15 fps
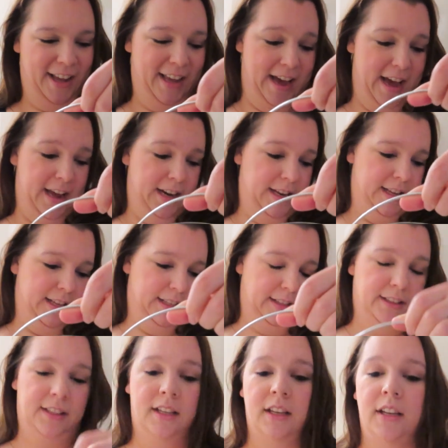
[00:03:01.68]
I got
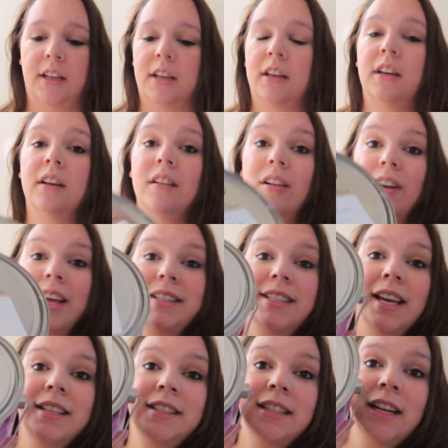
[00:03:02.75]
is or I
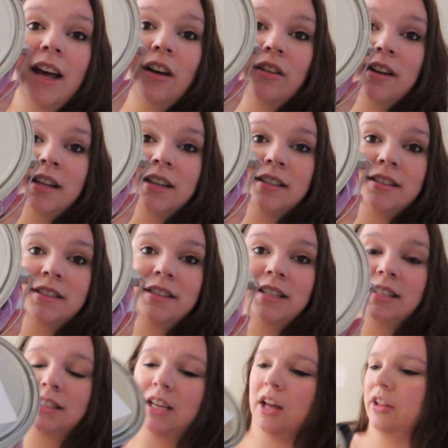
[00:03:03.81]
tested out is
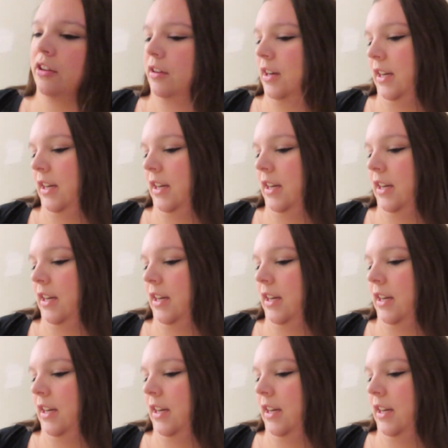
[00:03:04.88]
this color.